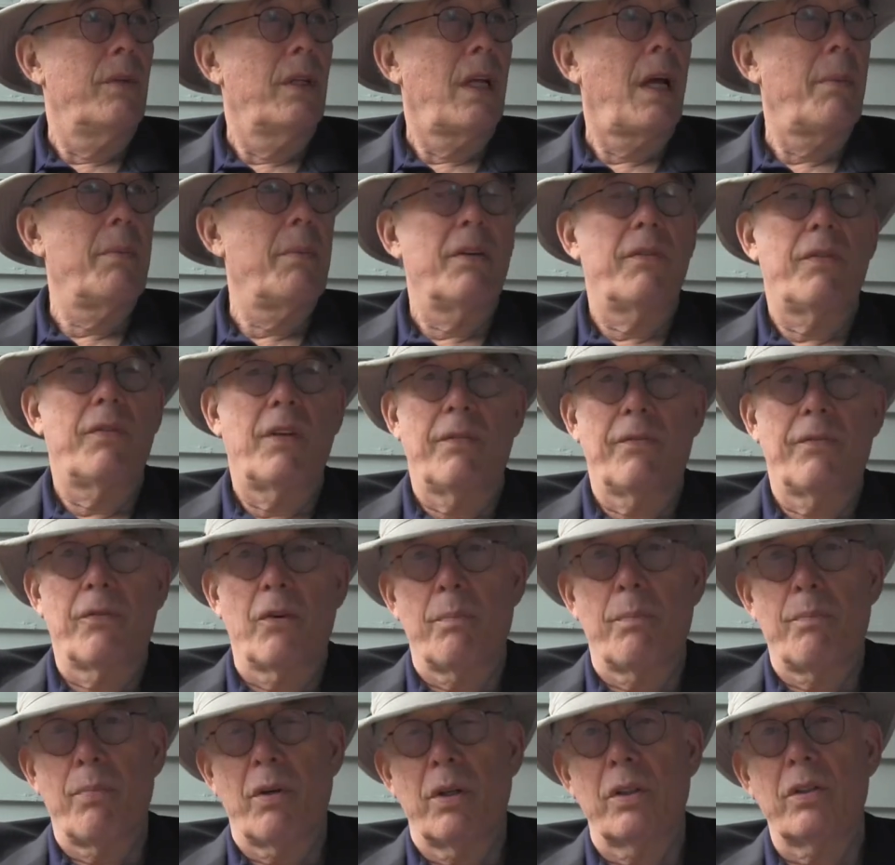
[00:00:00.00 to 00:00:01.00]
I mean, for
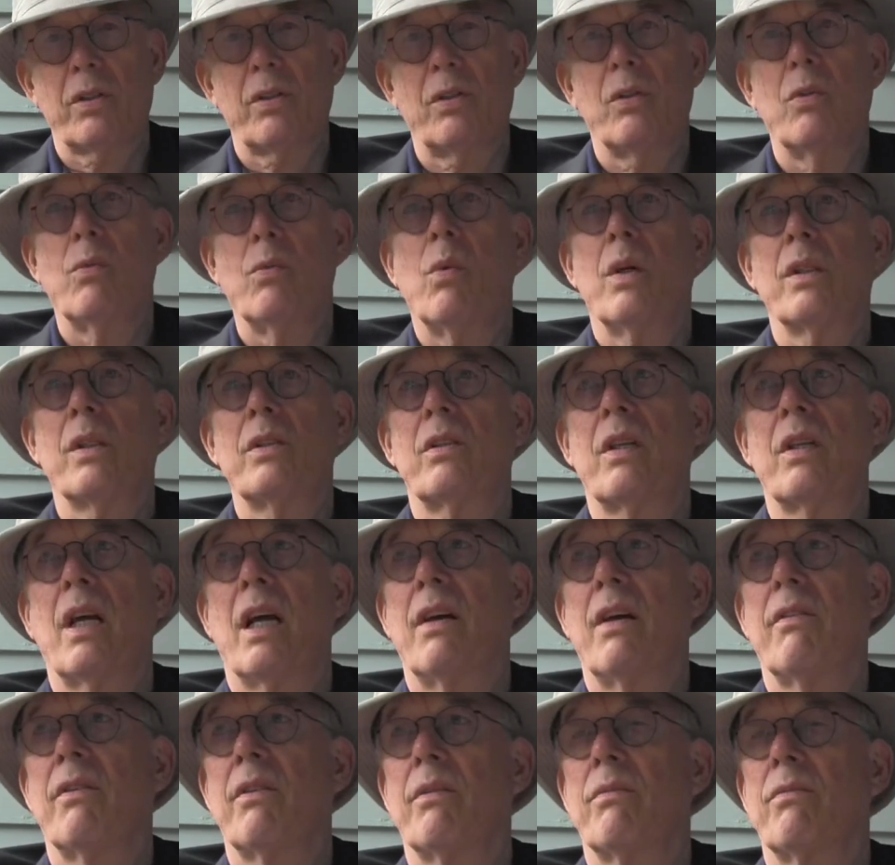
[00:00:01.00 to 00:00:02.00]
a person who wants to
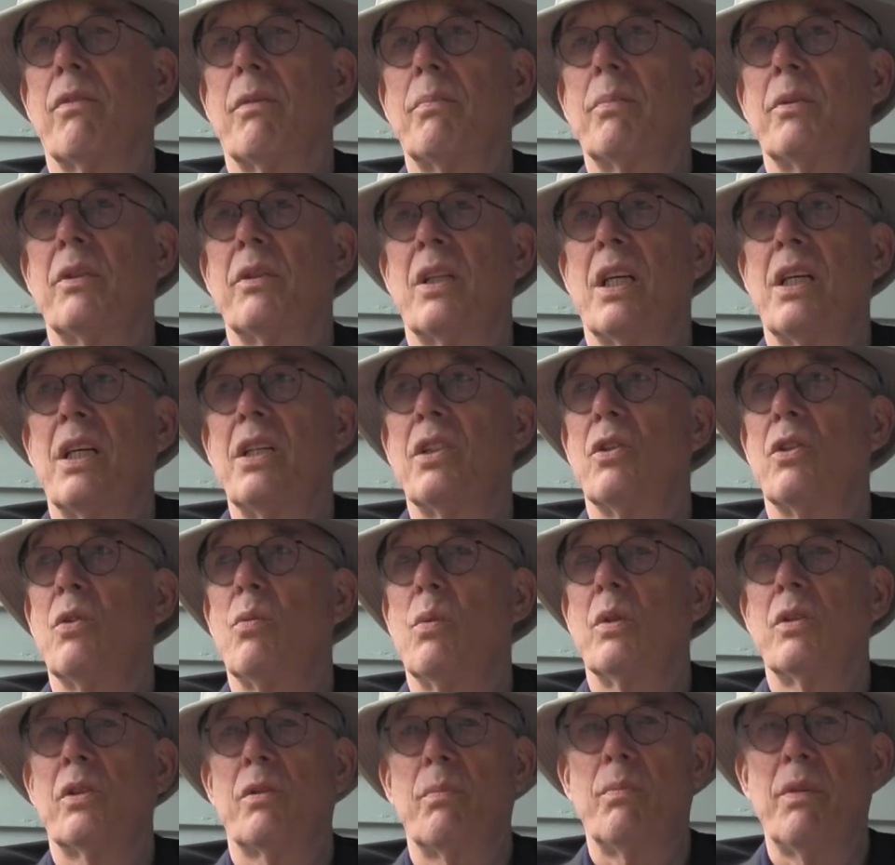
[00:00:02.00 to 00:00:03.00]
have a reputation, who
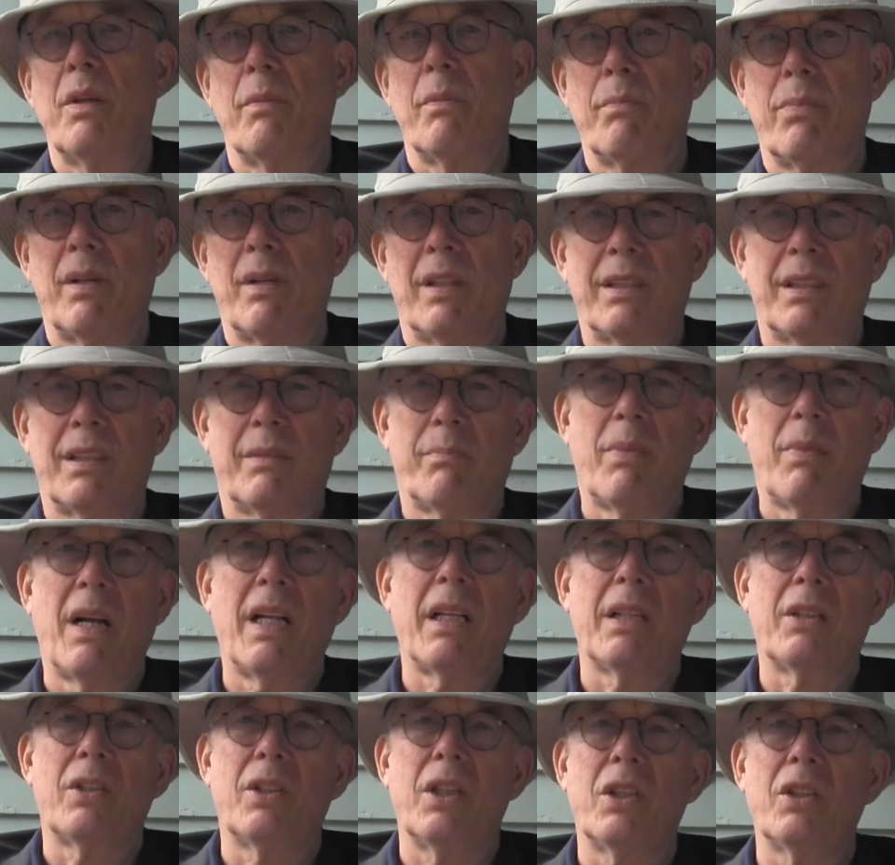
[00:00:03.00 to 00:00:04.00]
wants to be a
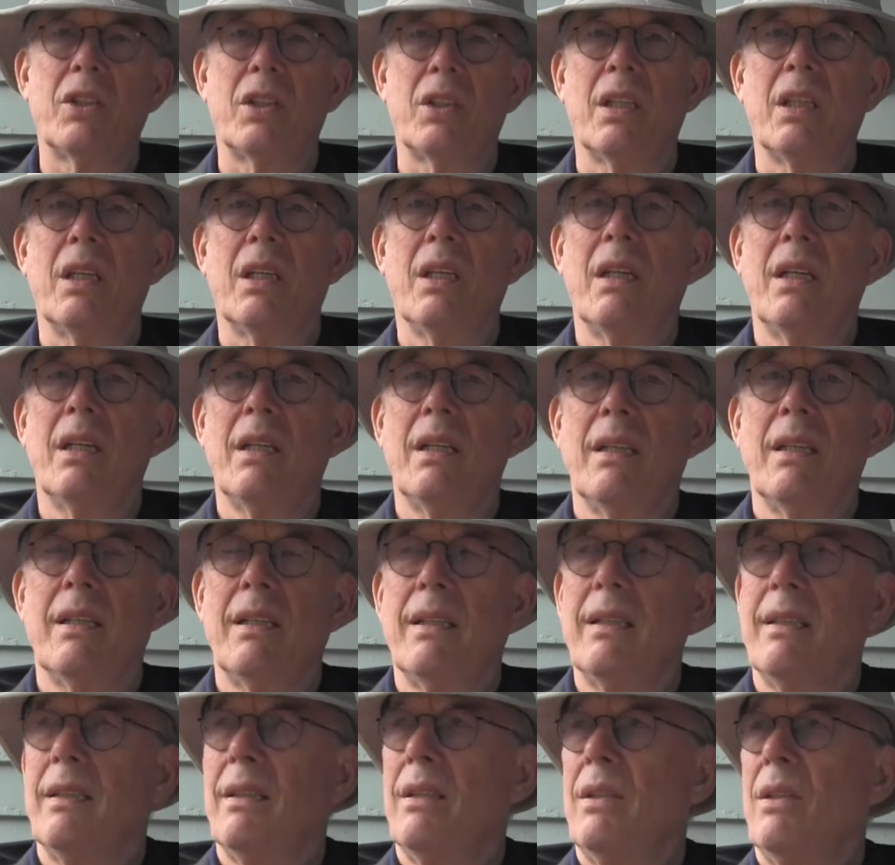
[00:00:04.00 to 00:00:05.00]
politician,
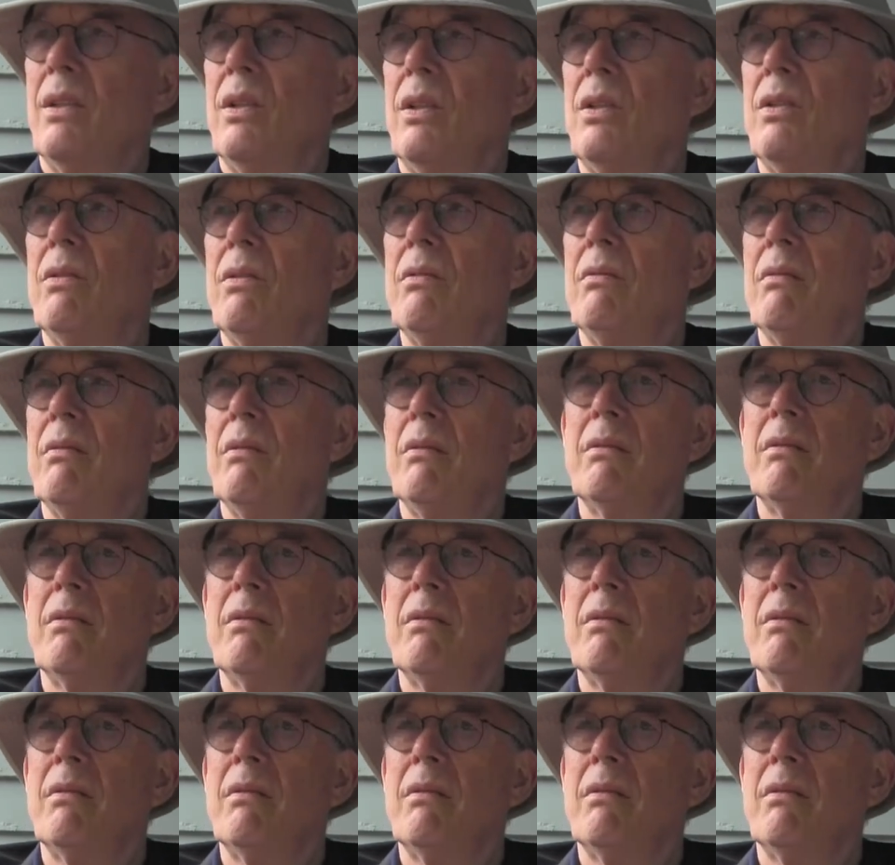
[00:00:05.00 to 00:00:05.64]
you.